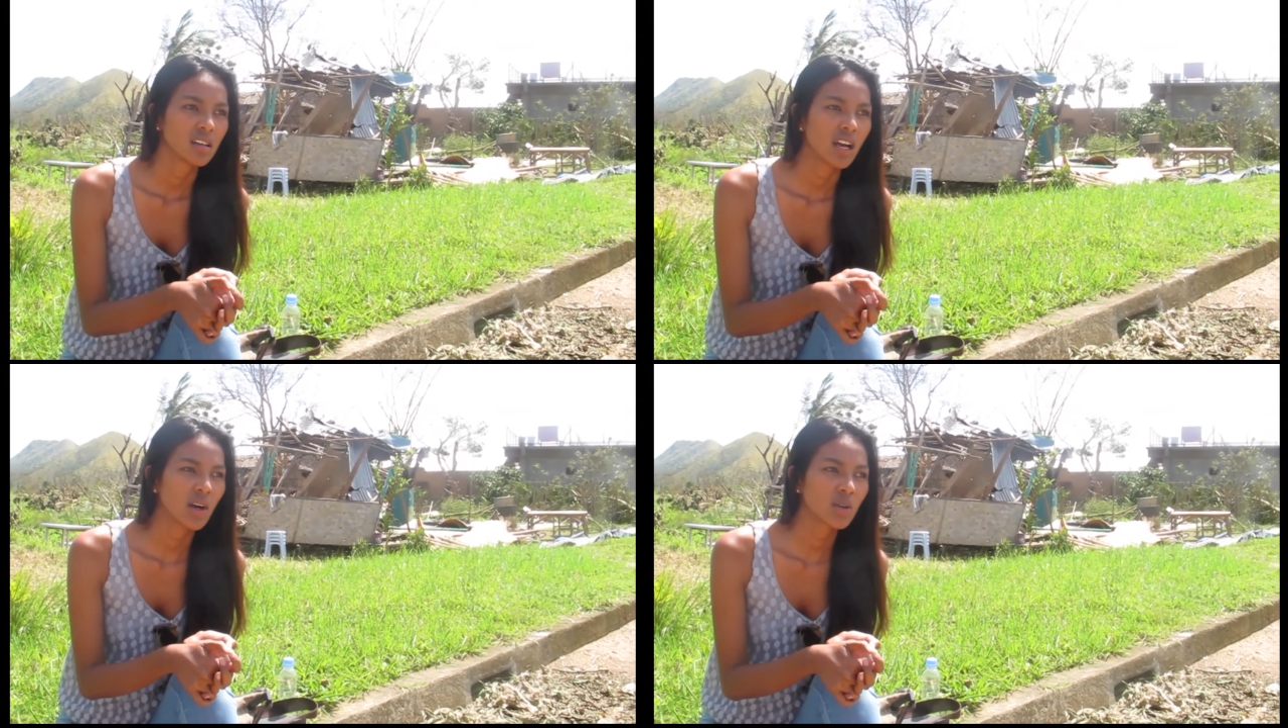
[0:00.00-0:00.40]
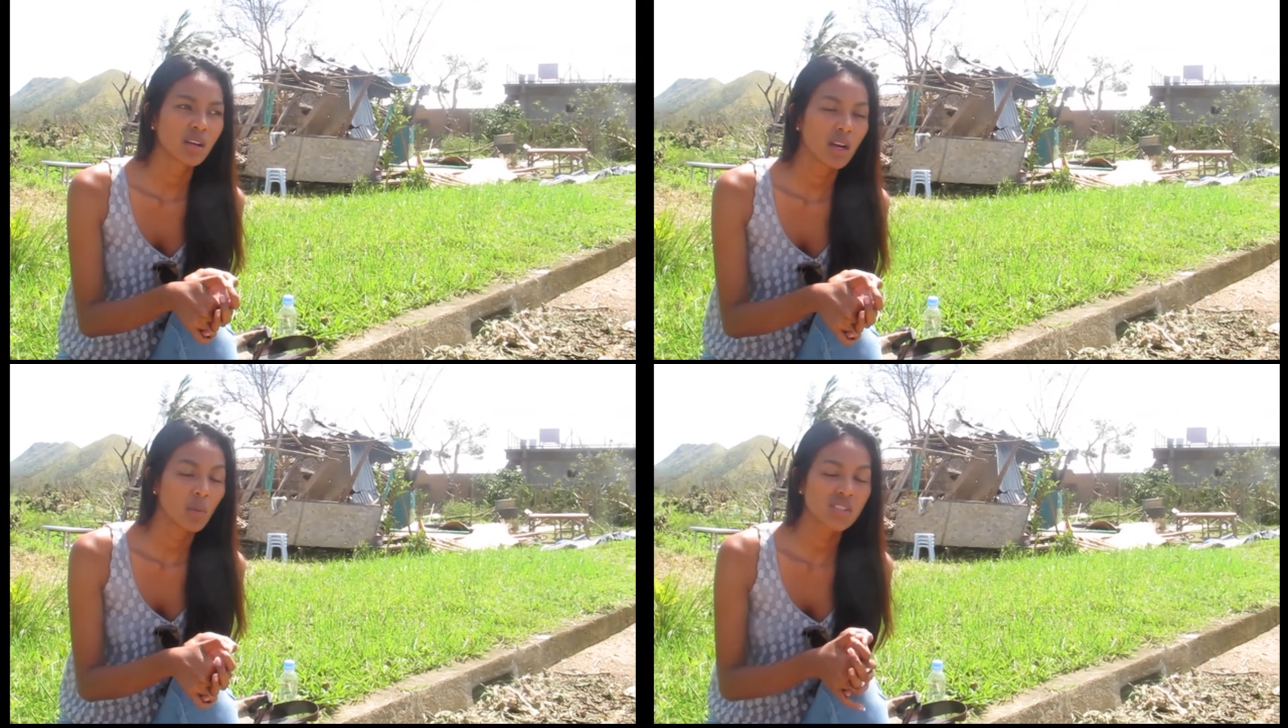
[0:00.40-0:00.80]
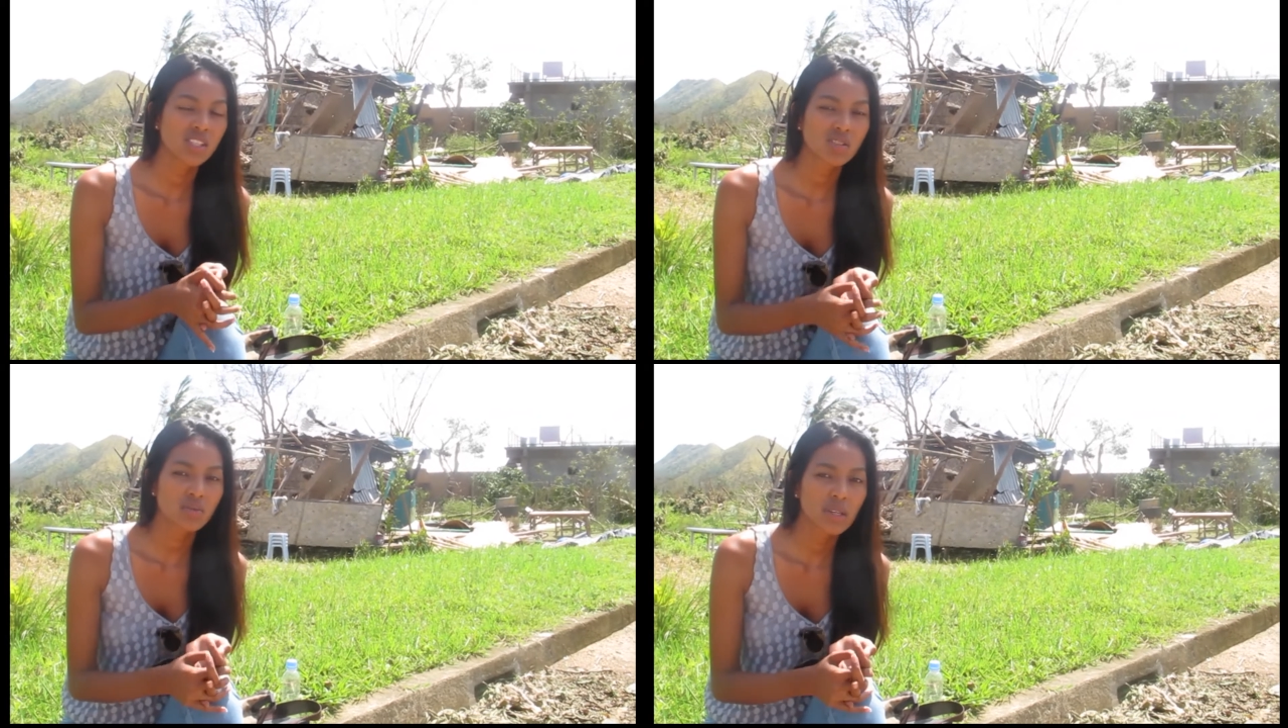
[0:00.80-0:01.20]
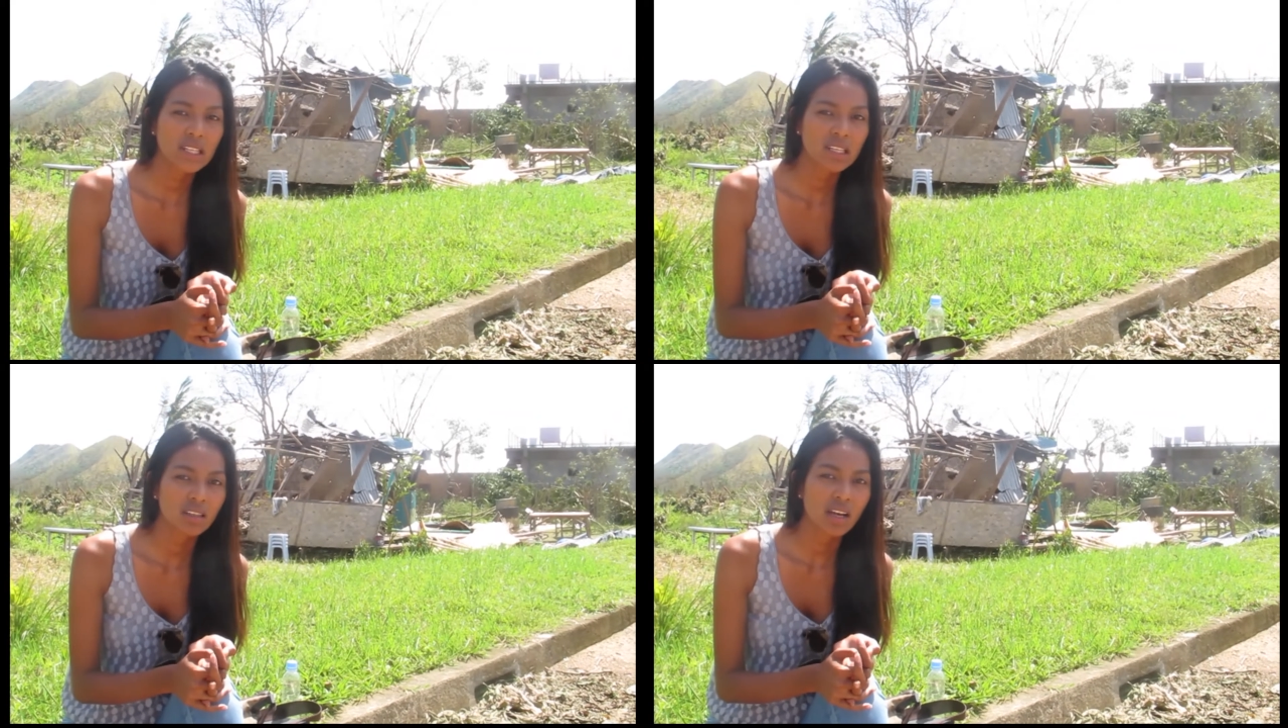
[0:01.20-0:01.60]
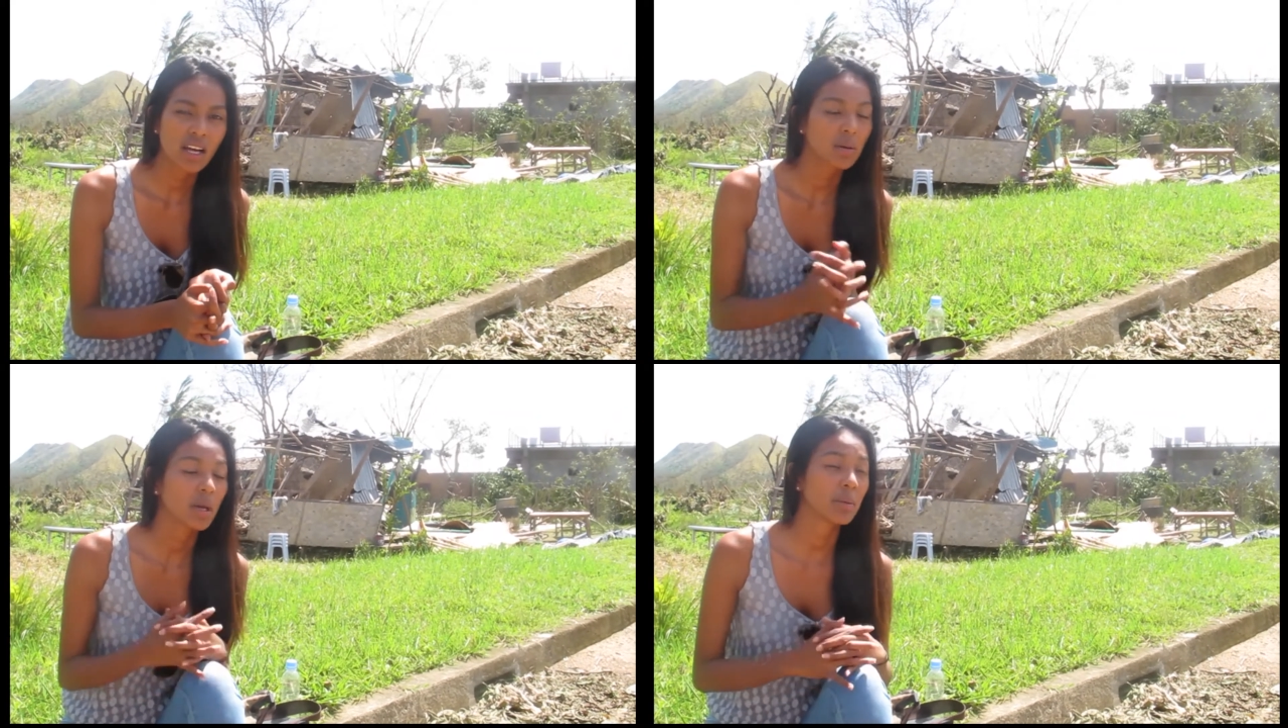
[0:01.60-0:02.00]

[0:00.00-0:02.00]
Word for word: I, I was just really, I,